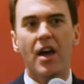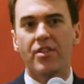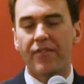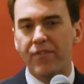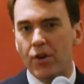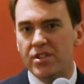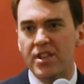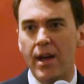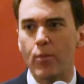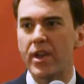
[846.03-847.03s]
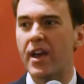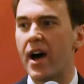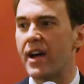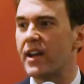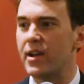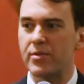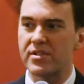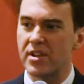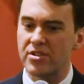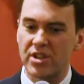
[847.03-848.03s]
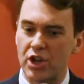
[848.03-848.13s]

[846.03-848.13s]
the first time we got it, it was such an